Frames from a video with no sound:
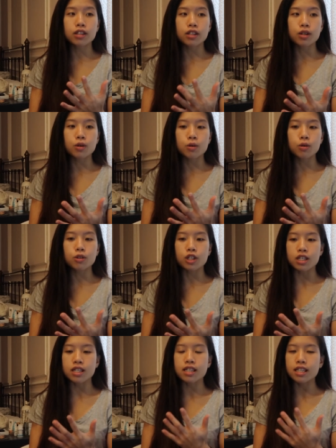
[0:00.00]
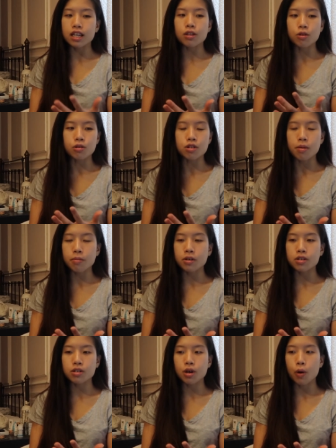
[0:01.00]
to just see those
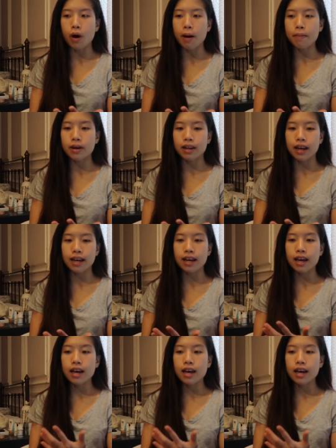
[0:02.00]
numbers go up and like